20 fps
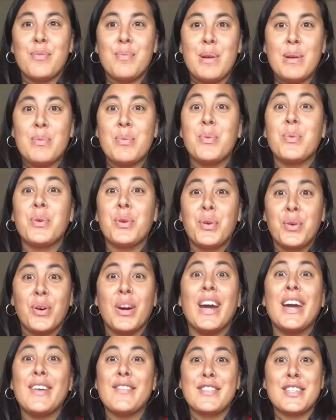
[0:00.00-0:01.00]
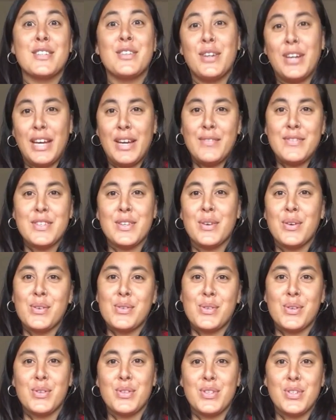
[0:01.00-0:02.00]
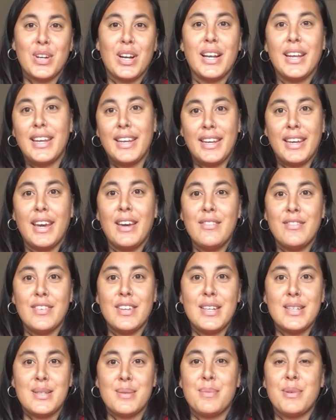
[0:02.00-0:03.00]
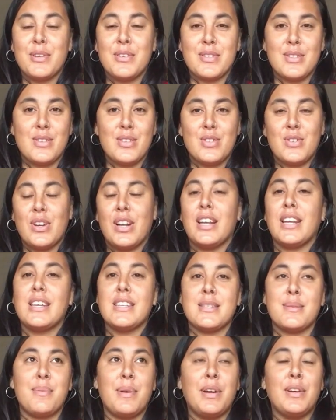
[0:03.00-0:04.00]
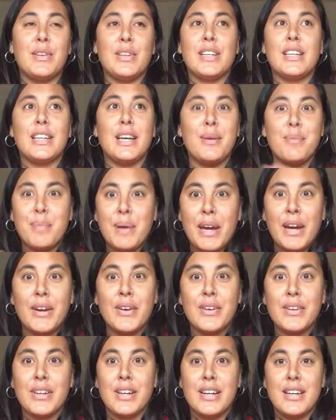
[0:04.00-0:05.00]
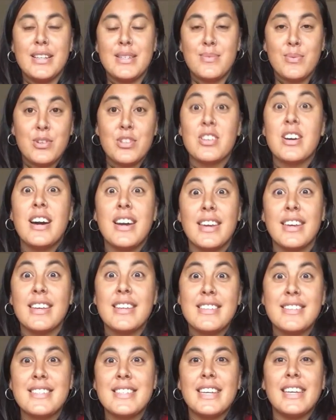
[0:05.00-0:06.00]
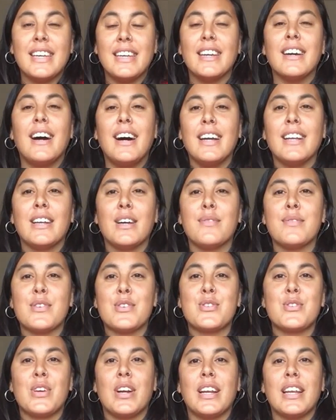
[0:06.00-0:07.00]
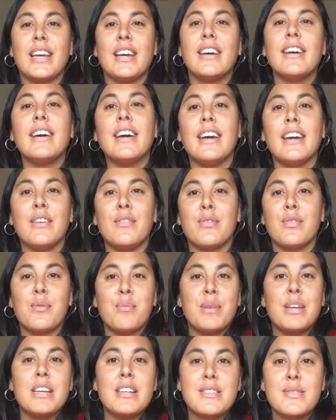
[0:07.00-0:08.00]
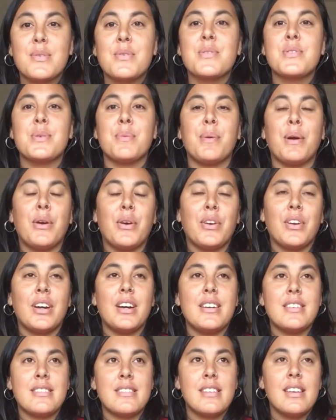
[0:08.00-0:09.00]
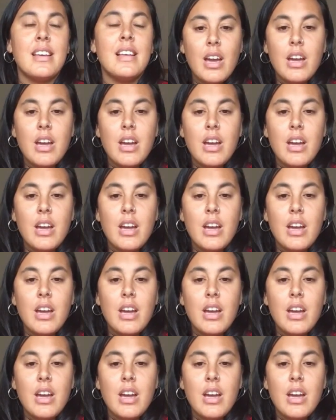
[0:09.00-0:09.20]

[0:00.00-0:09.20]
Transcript: of people would crave to not have to go to Australia and get a visa, because Australia is apparently like paradise, which I can see. I love Australia, and for me it's also paradise.